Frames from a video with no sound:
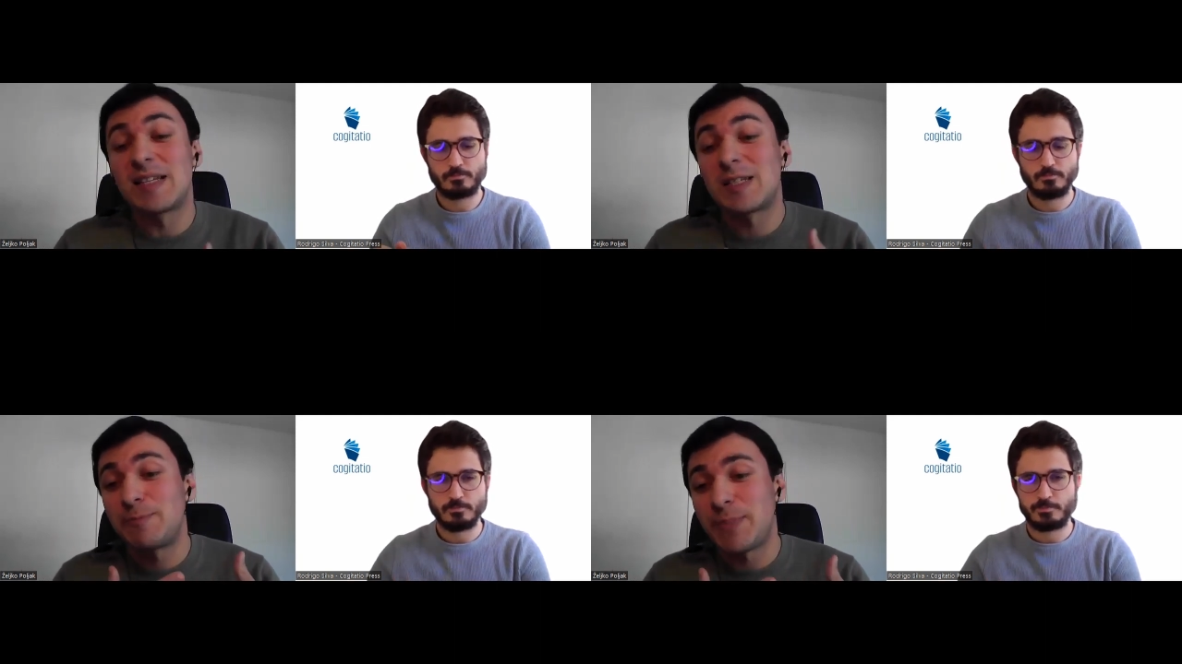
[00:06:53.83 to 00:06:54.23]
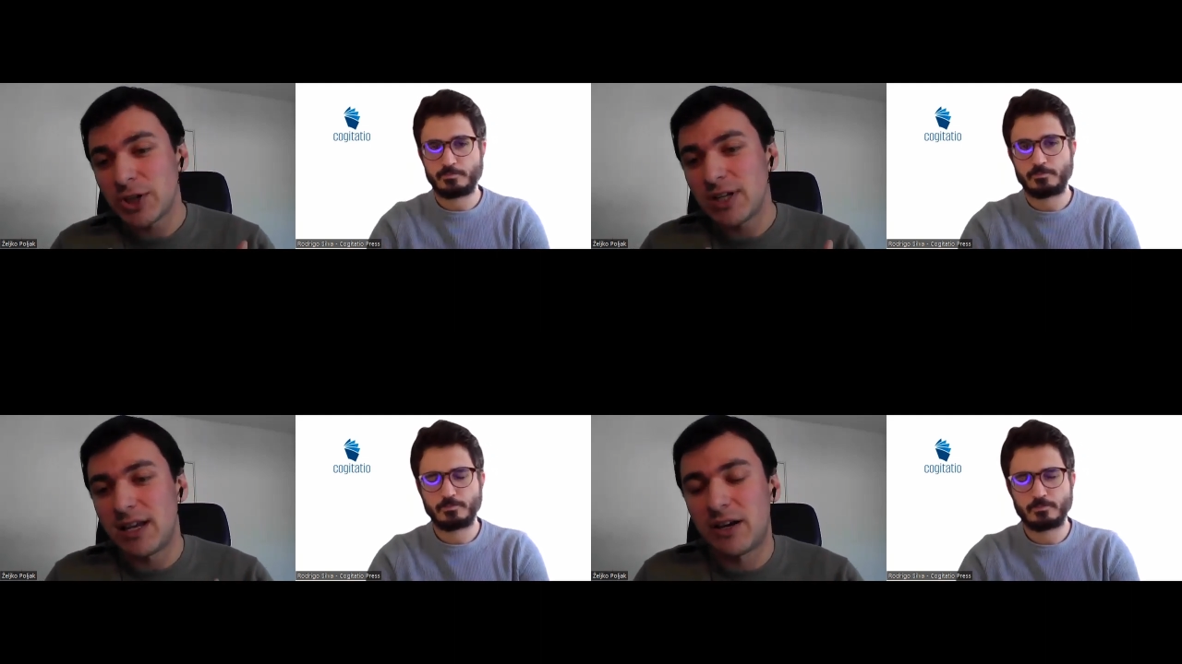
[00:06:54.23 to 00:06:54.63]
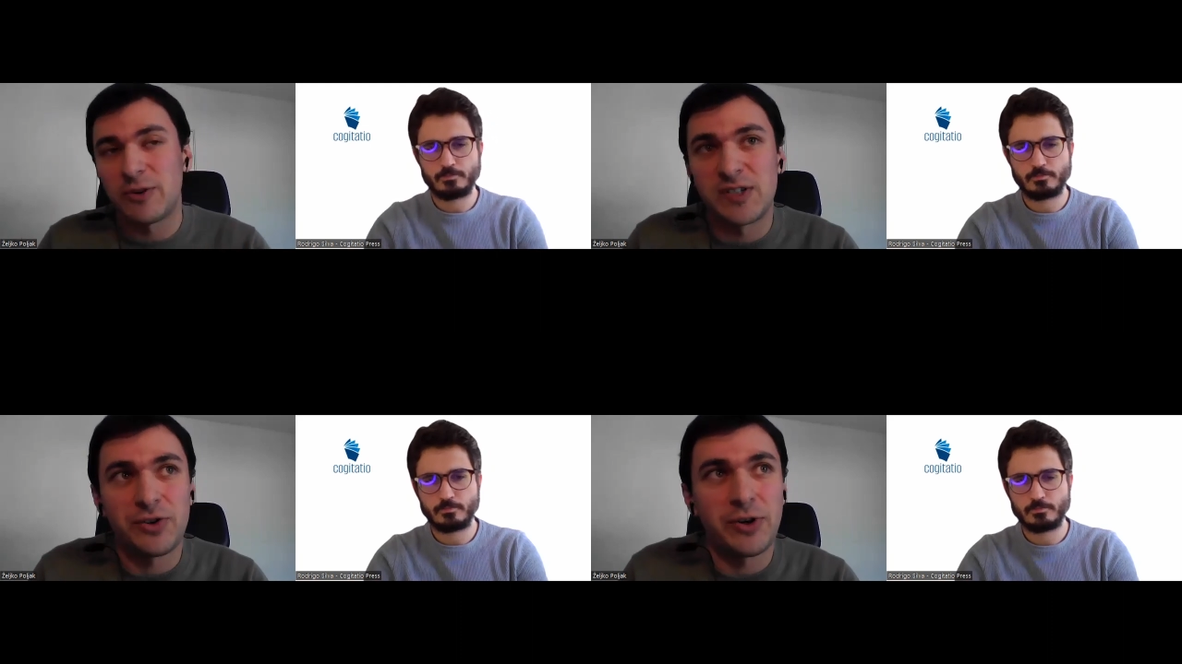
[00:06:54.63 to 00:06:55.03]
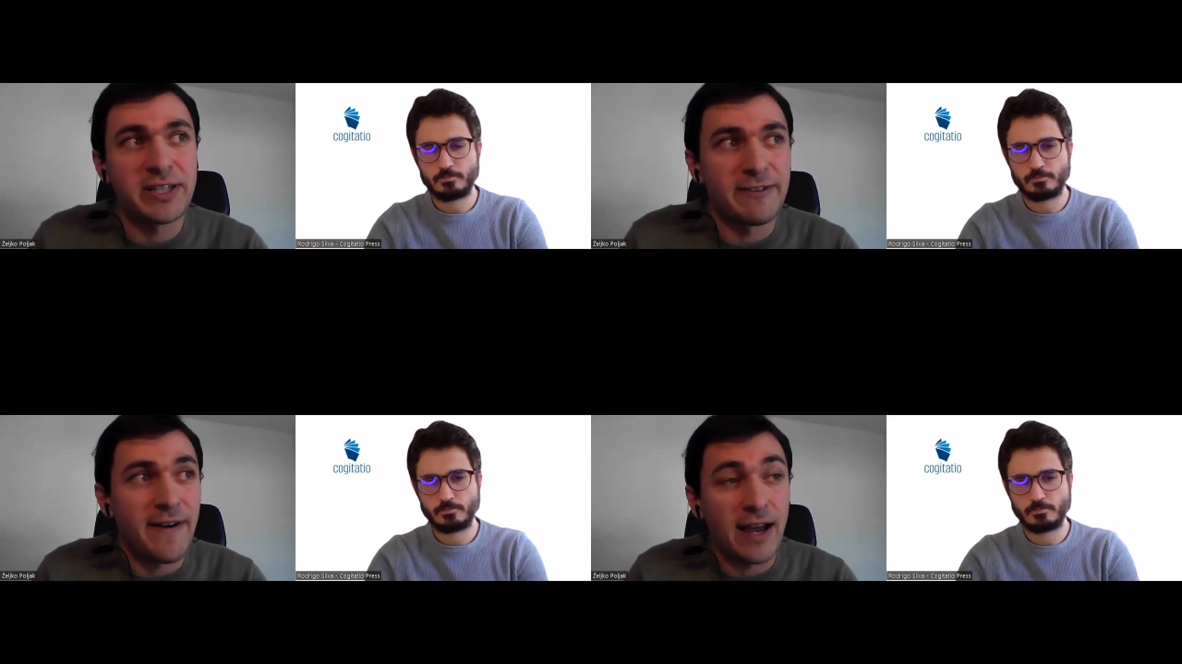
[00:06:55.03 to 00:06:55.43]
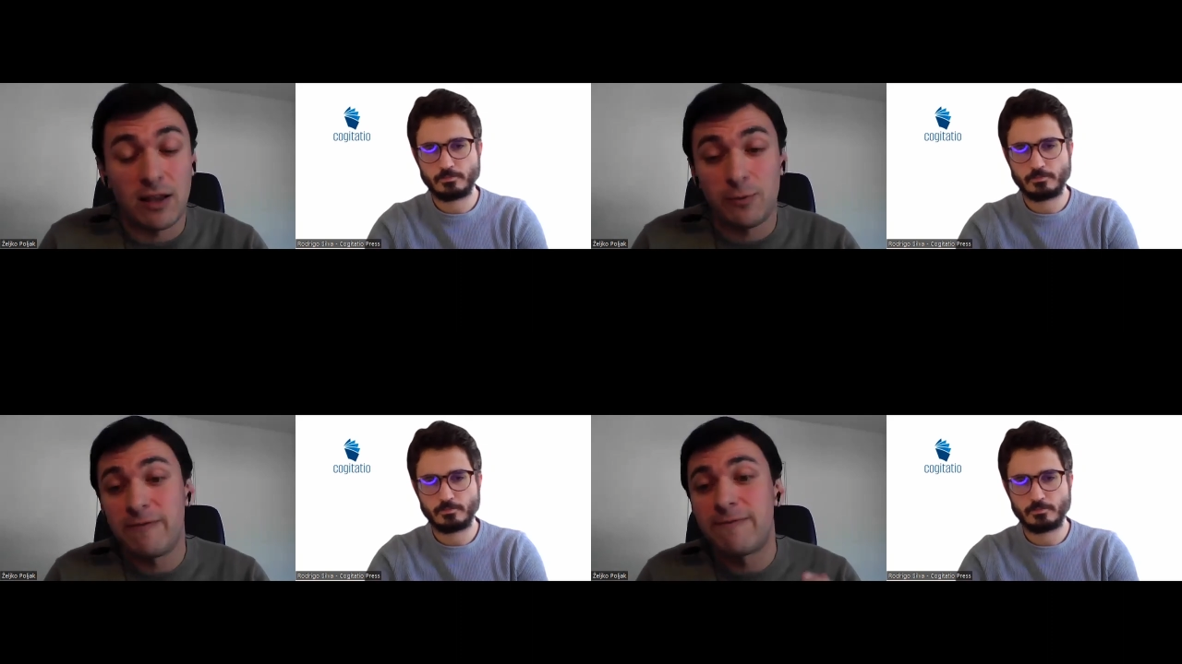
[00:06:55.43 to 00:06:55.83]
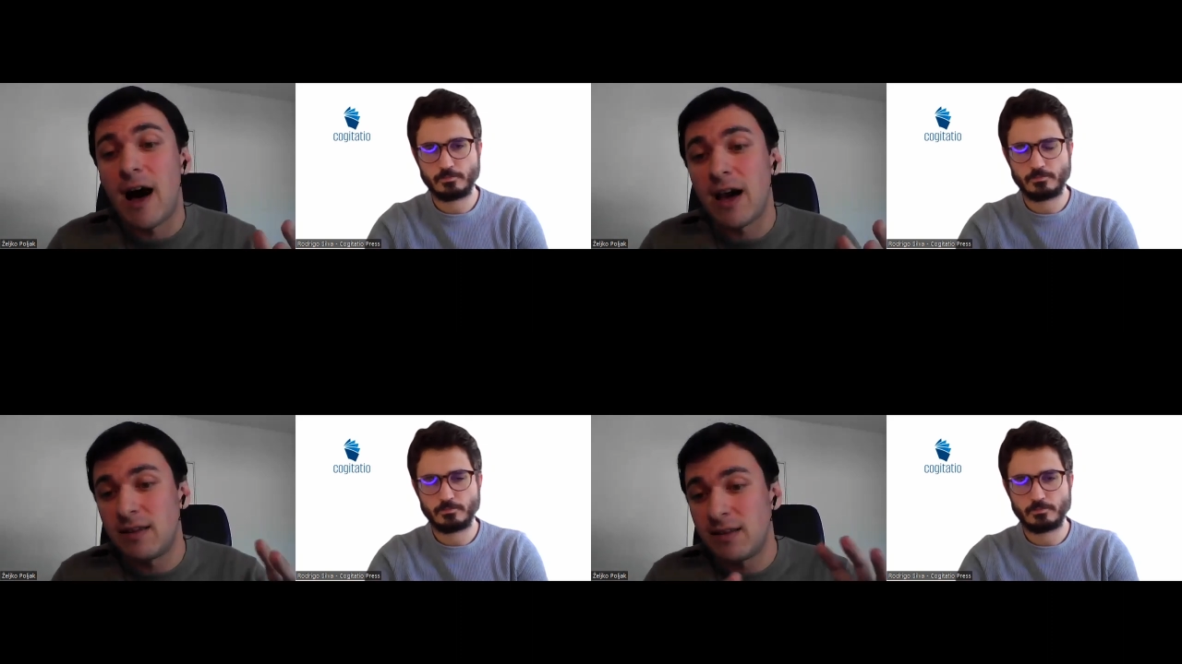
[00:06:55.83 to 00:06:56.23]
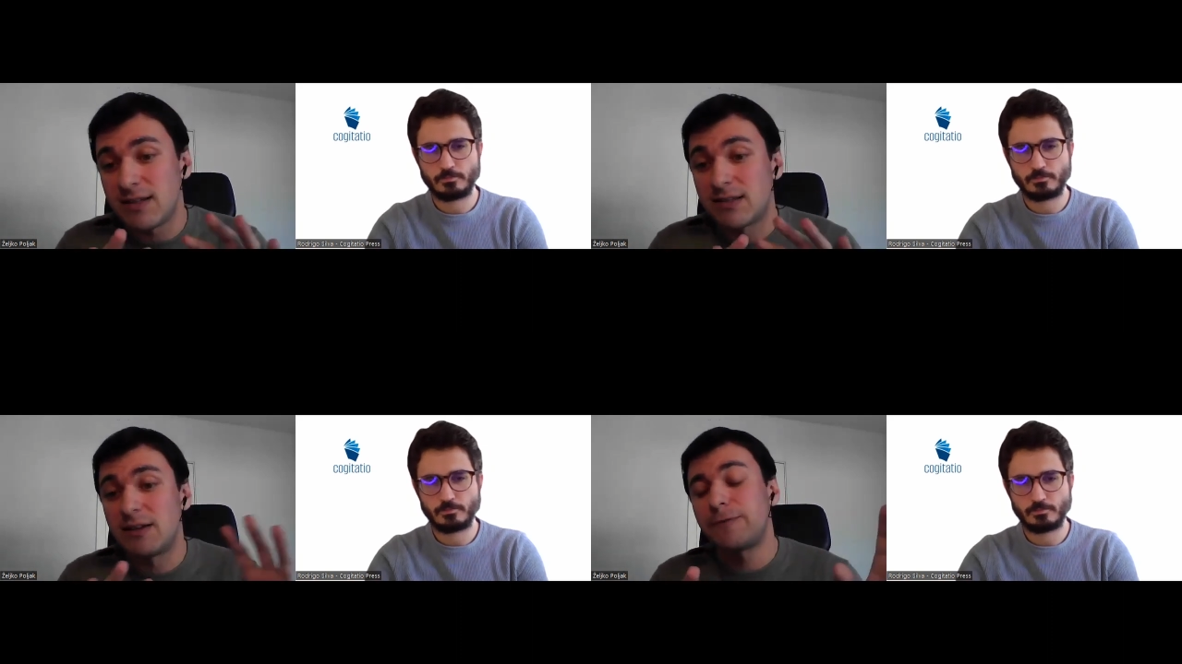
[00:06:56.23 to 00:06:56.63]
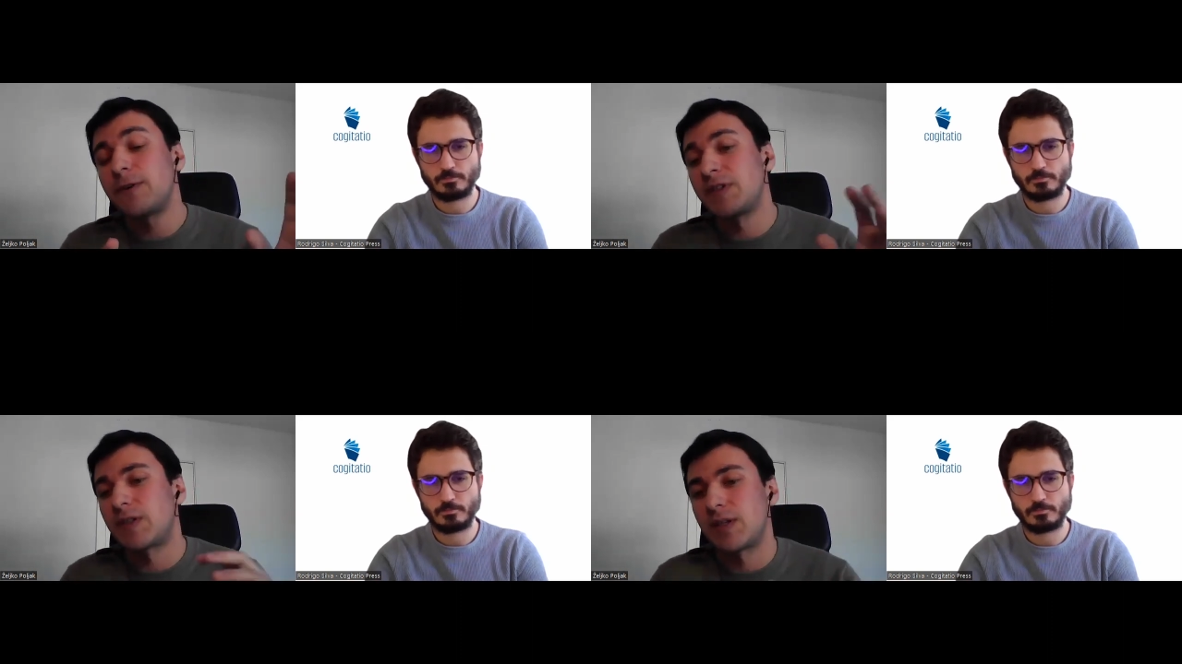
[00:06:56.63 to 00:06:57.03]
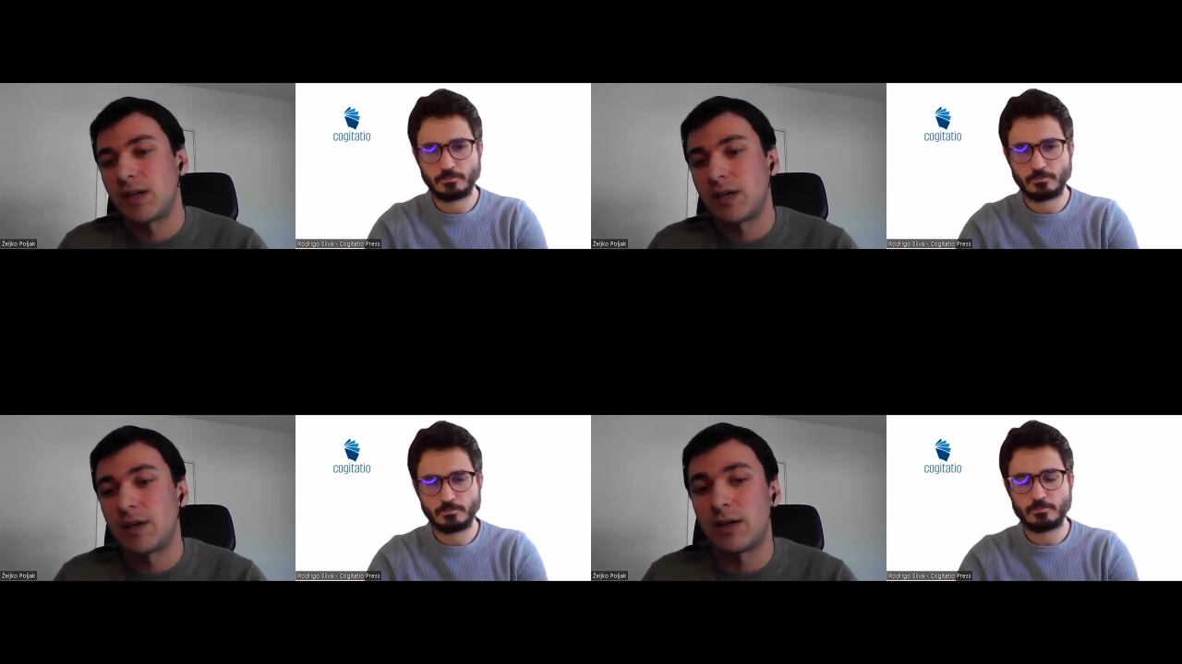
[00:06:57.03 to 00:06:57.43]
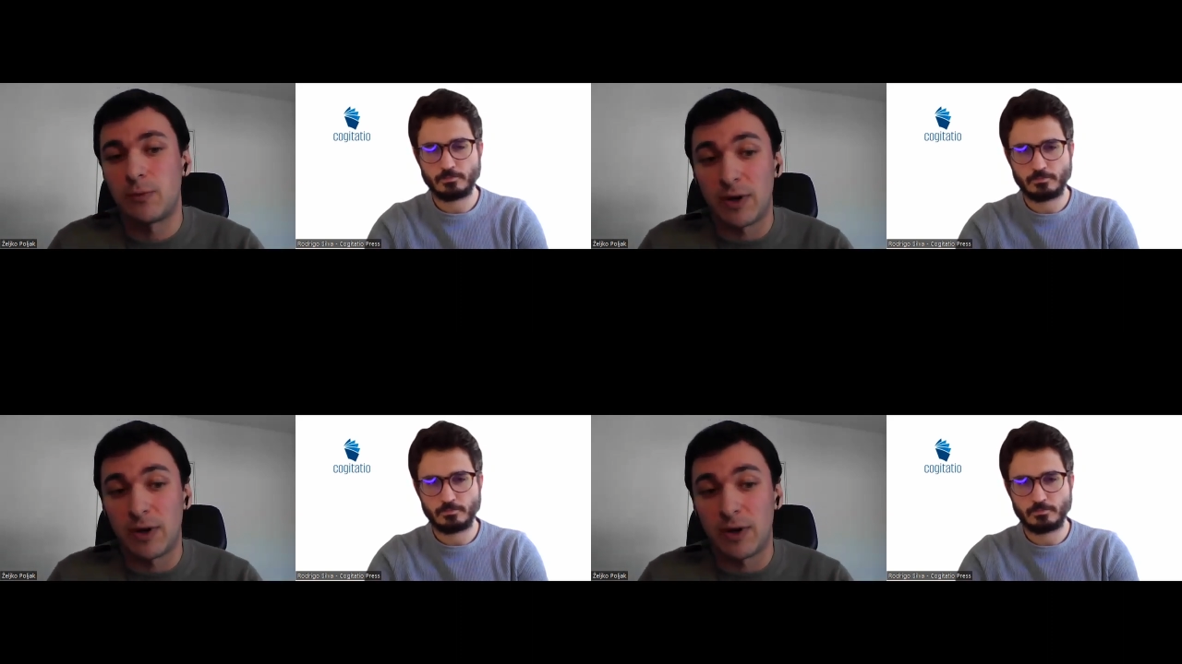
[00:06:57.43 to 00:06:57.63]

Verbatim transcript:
Speaker 1: especially considering the fact that we find this difference, uh,